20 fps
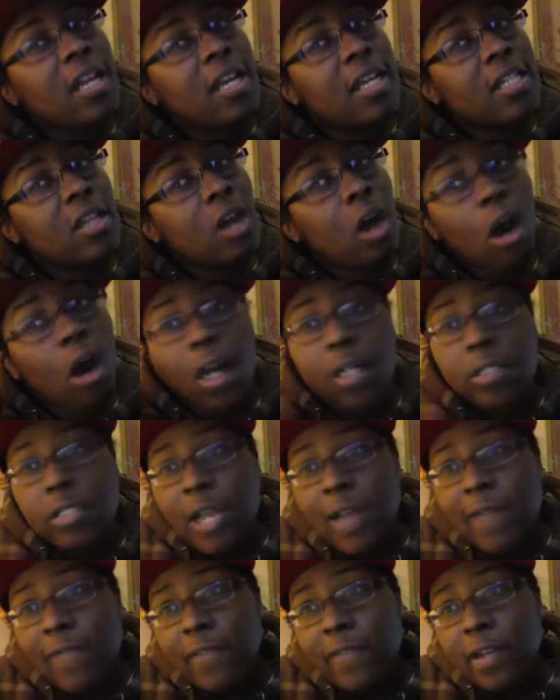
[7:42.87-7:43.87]
like it's a hard
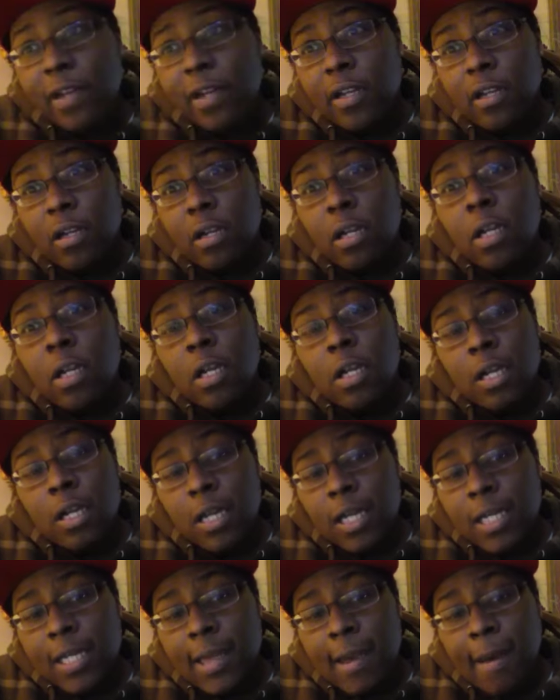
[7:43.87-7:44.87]
drive failure.
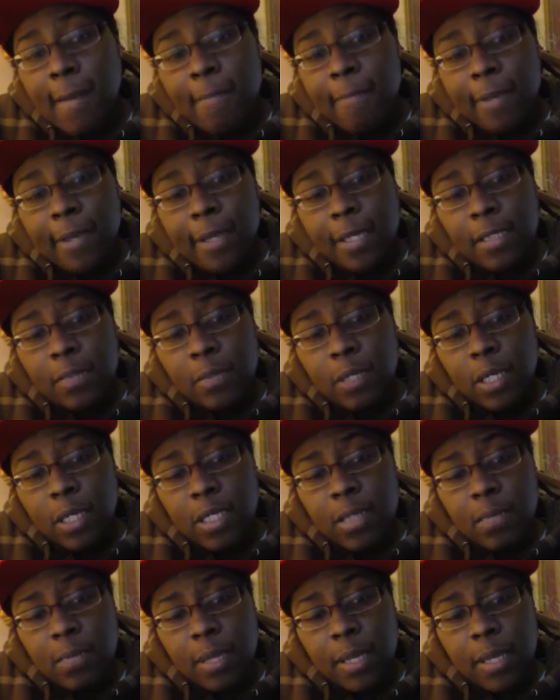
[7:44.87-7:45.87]
And now I'm pissed because
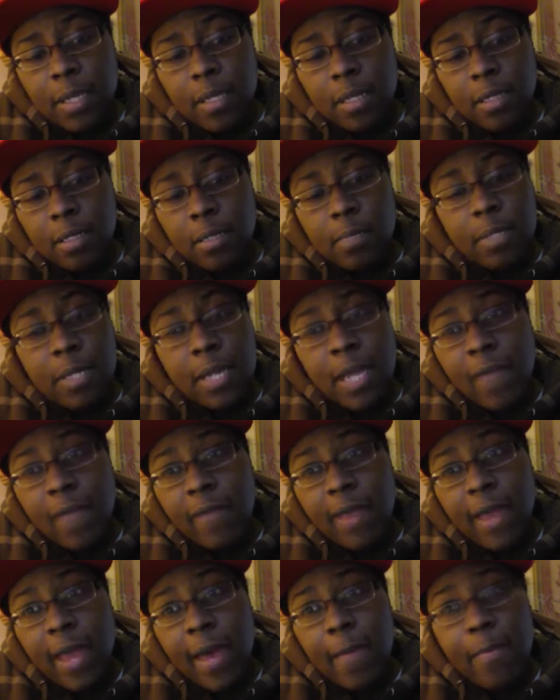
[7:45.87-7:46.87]
I'm like, but I have
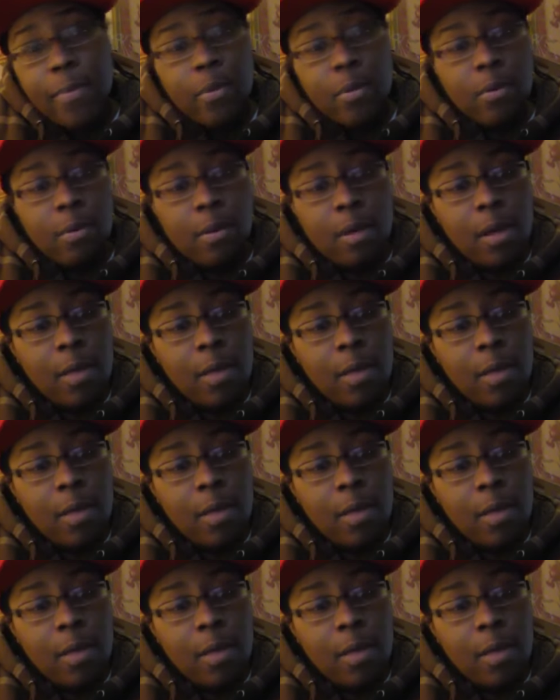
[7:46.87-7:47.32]
an Apple.